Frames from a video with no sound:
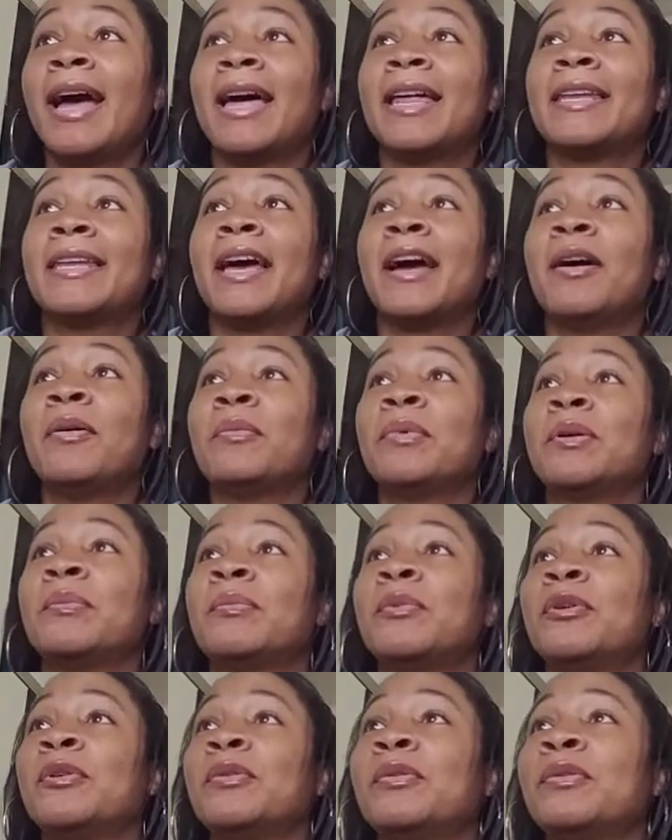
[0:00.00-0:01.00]
Now we
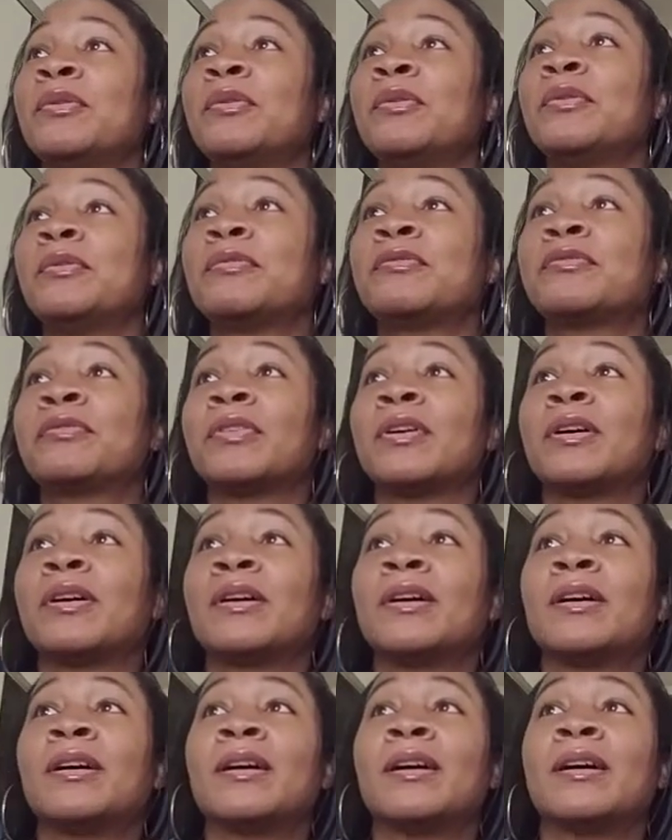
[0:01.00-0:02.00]
move
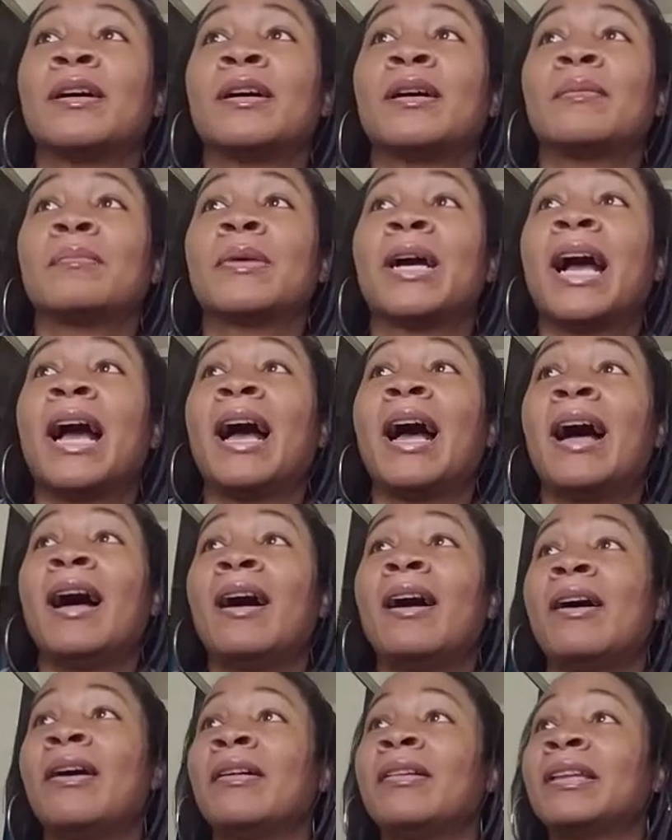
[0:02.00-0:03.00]
from
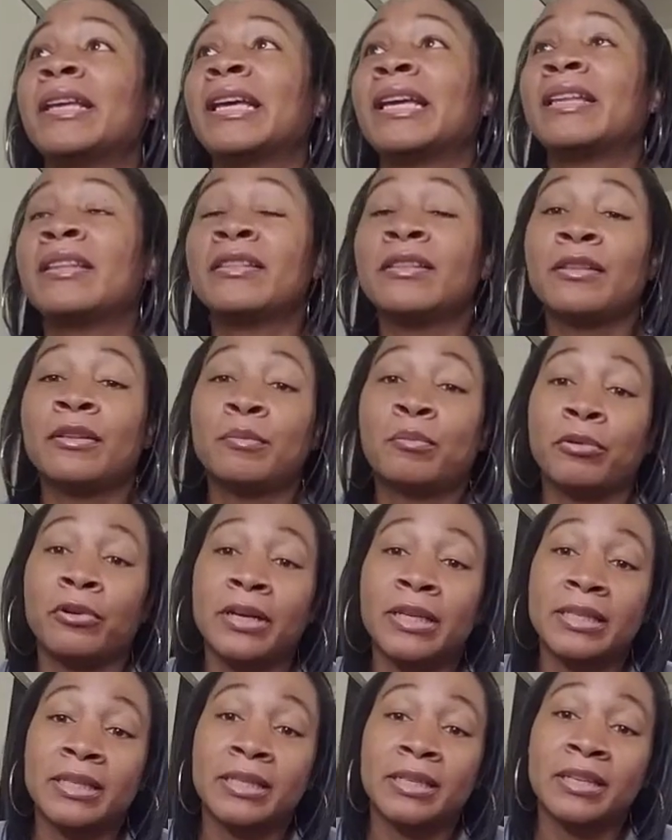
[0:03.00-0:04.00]
Kyle and the
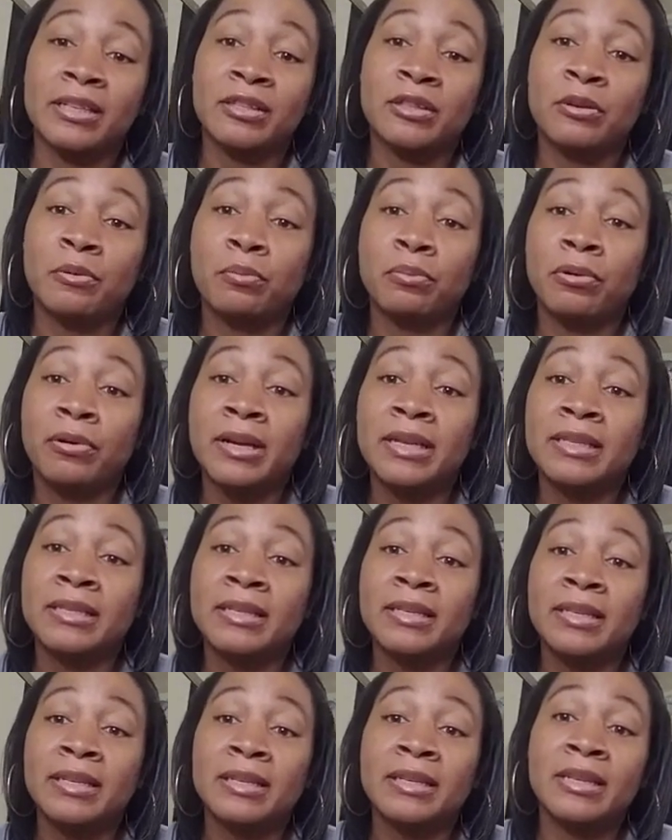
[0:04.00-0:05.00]
president. The
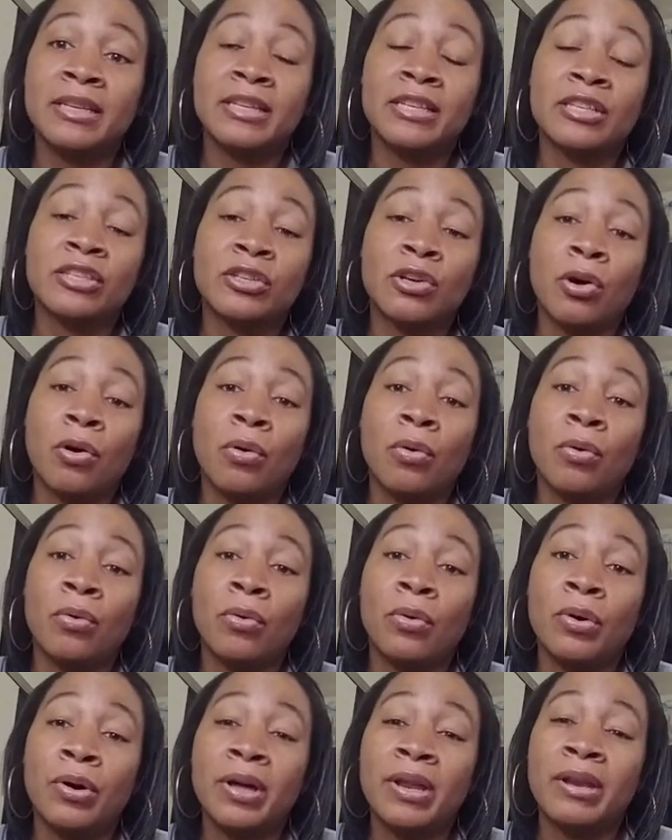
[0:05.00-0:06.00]
president is
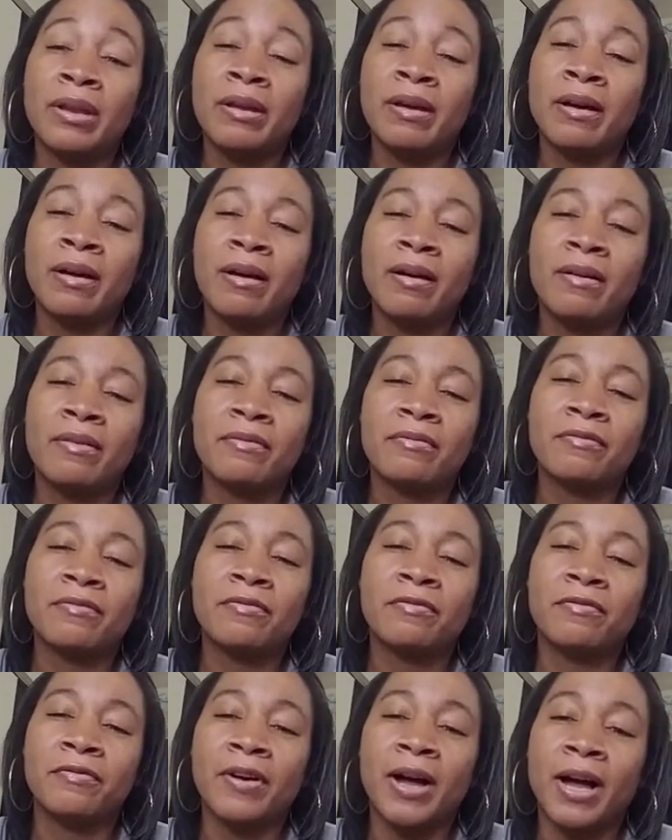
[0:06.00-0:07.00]
on
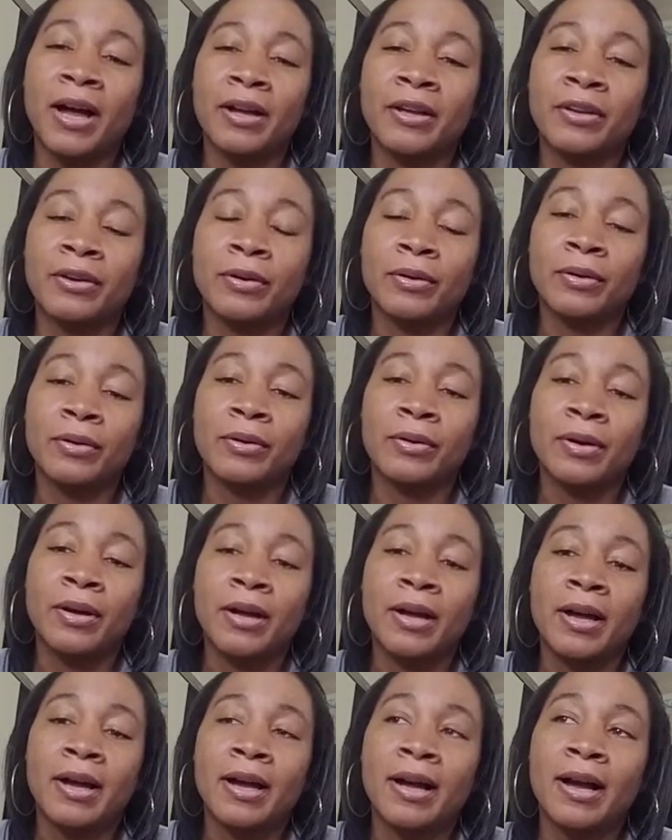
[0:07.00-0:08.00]
fire.
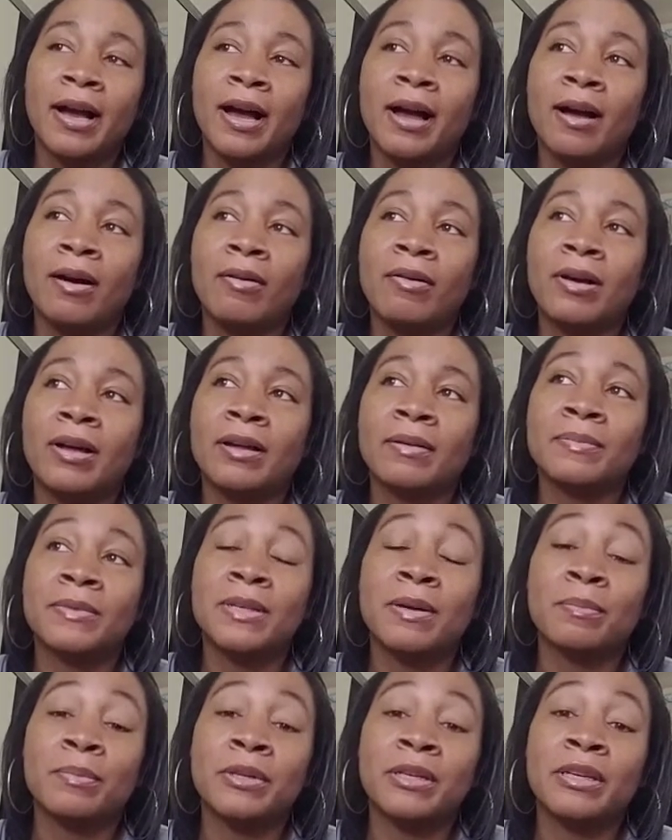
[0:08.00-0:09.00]
Kyle comes
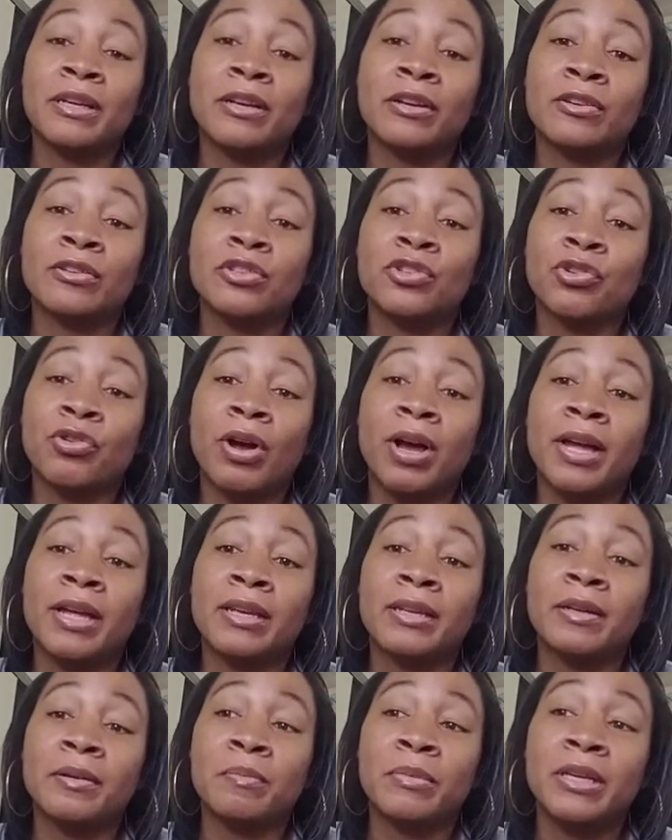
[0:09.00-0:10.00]
up in there
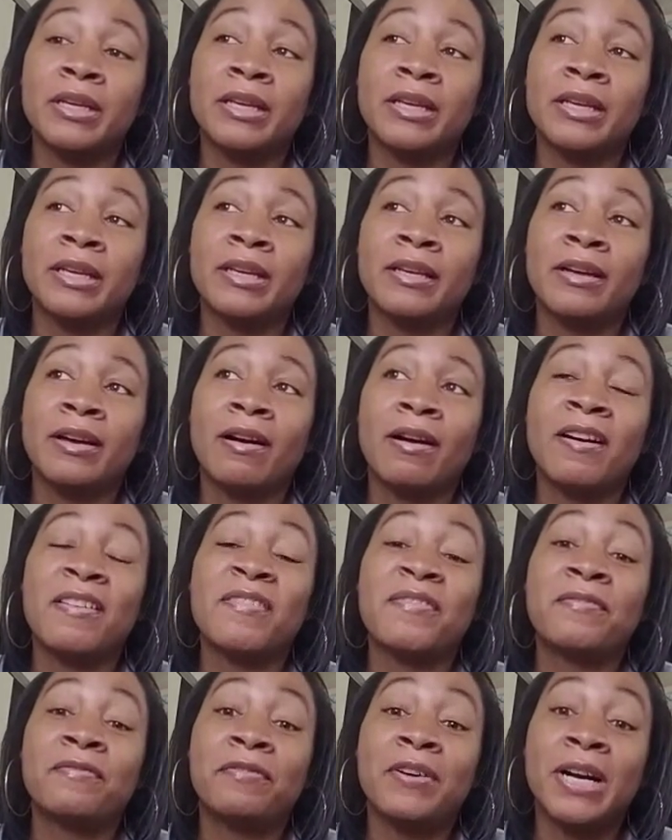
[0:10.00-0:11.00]
trying to be
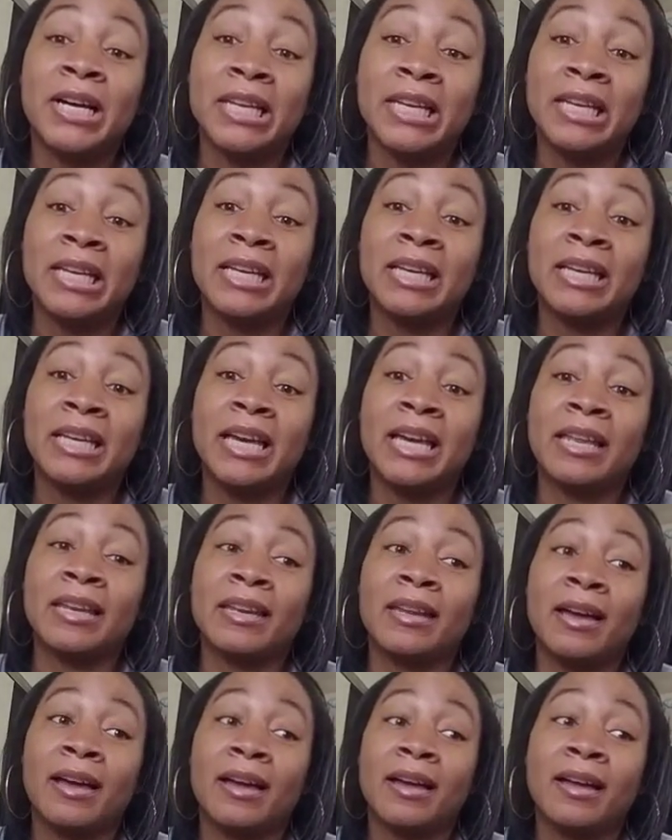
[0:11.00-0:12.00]
funny
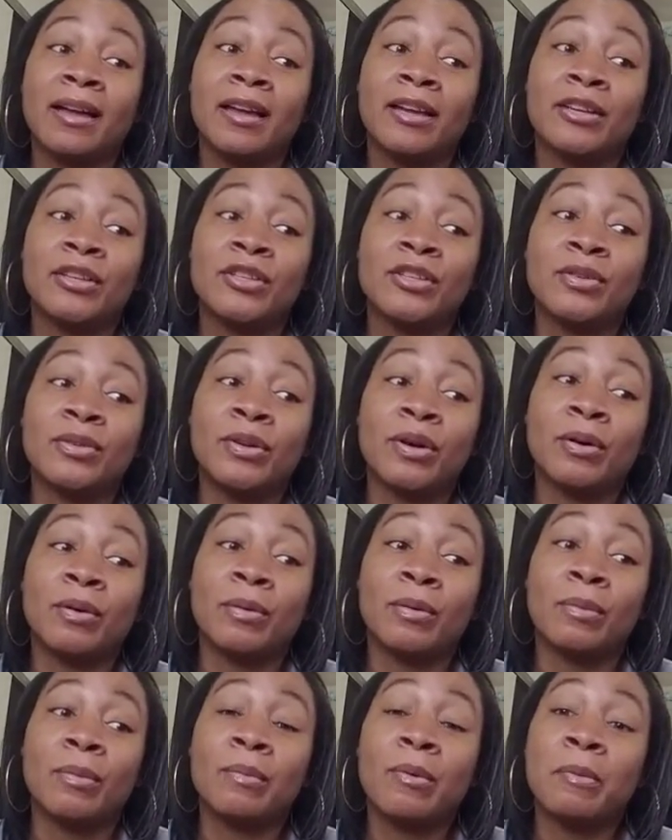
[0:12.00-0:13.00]
and, you
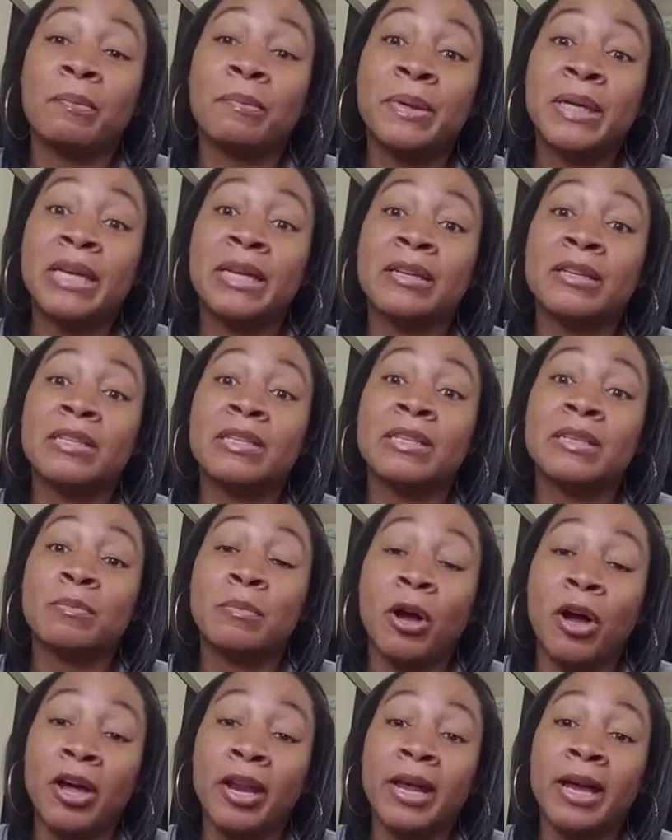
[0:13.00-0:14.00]
know, being a
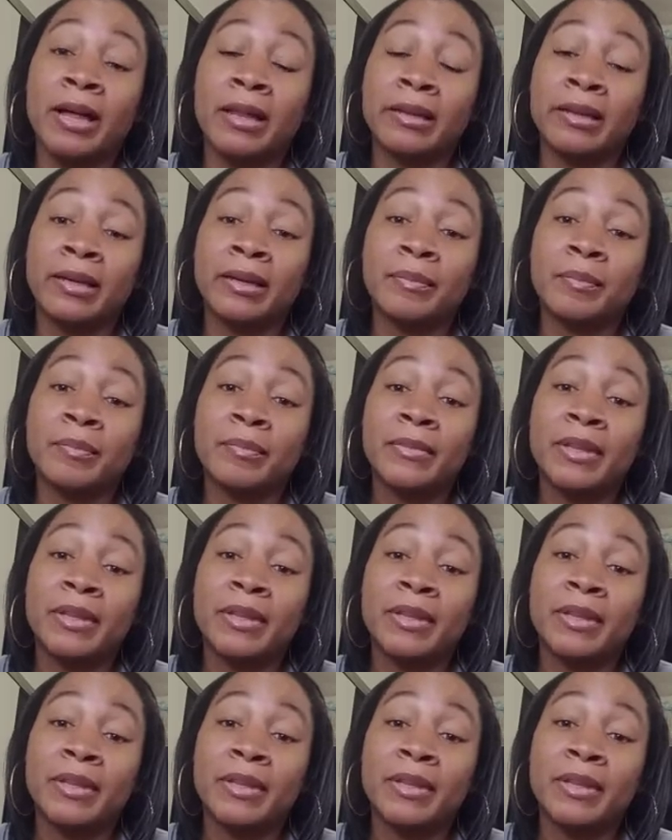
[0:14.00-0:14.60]
smart aleck.